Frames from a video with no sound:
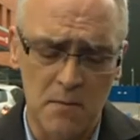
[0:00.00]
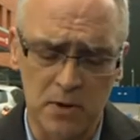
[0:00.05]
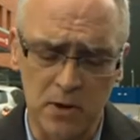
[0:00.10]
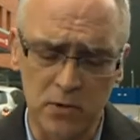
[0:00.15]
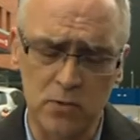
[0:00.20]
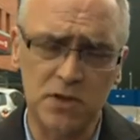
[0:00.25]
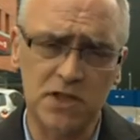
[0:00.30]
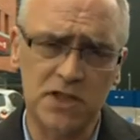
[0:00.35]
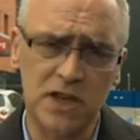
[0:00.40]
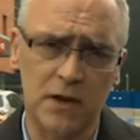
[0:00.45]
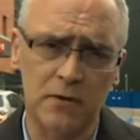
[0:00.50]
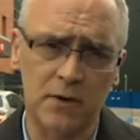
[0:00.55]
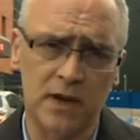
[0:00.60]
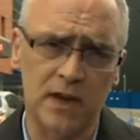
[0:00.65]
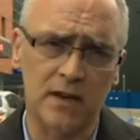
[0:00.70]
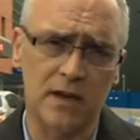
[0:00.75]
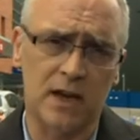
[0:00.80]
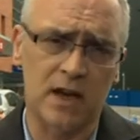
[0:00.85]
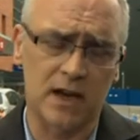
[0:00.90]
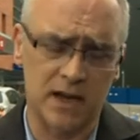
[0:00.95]
But also,
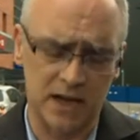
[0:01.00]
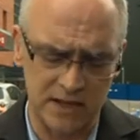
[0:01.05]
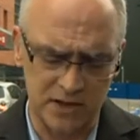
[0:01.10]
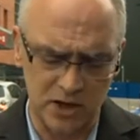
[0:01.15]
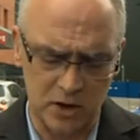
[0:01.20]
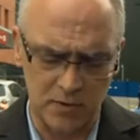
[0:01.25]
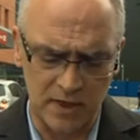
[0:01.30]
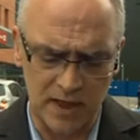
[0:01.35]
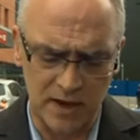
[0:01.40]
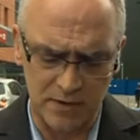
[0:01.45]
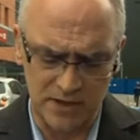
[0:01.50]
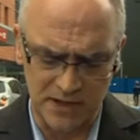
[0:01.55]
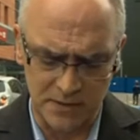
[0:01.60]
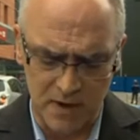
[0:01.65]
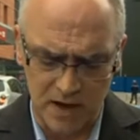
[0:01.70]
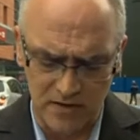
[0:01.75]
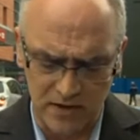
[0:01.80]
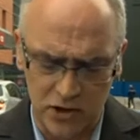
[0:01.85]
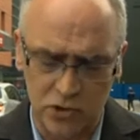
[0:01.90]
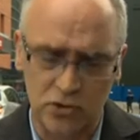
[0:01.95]
he told me there were
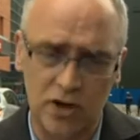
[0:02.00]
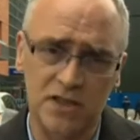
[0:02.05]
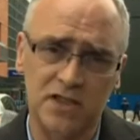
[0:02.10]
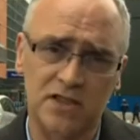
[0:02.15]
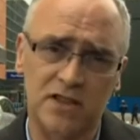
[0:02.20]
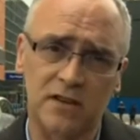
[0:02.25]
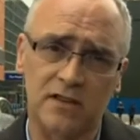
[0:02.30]
some other trusts